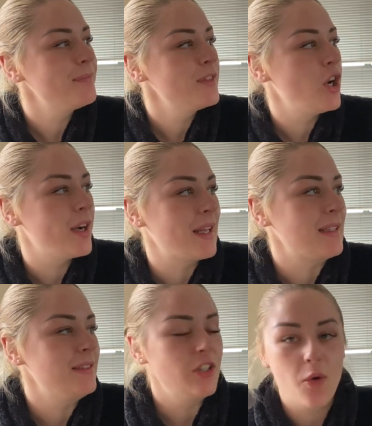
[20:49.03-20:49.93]
got it.
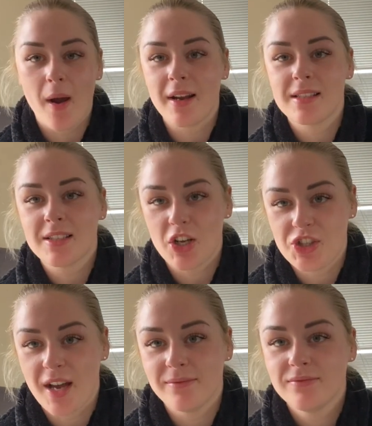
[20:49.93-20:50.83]
No worries.
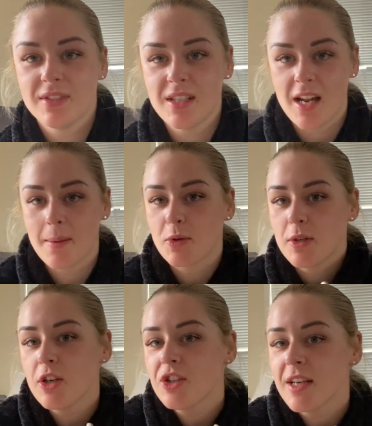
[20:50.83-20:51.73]
Gotcha. Signed up to a
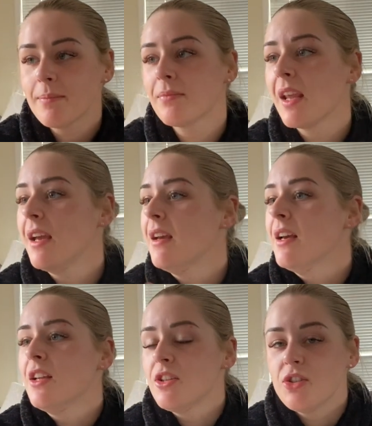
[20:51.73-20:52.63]
new gym,
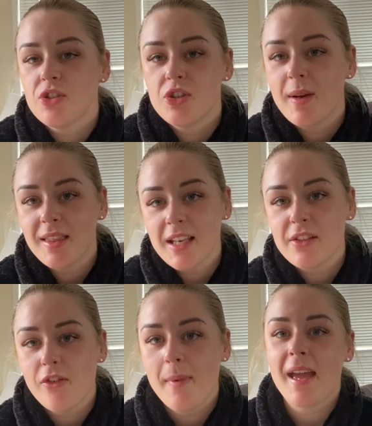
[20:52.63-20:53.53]
doing
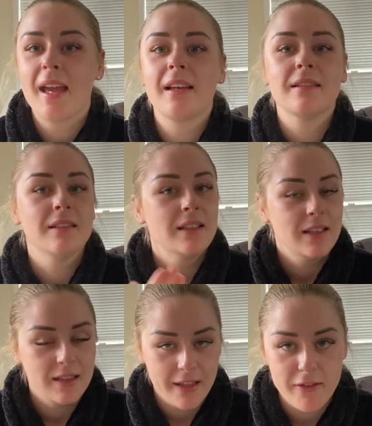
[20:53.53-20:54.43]
things for me,
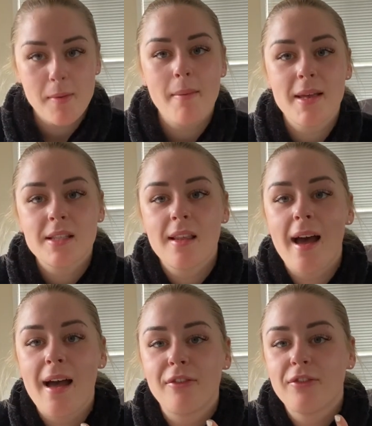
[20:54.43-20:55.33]
living my best
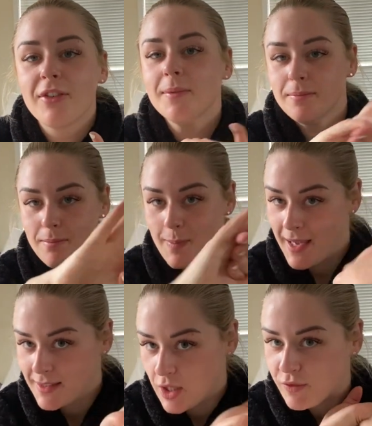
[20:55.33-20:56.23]
life,
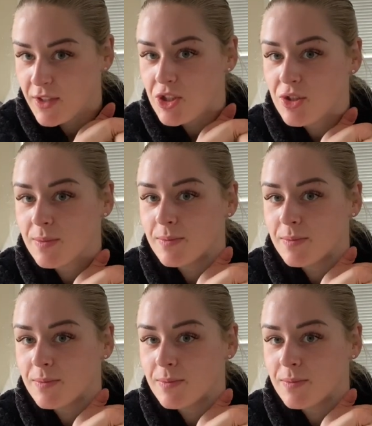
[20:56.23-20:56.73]
being selfish.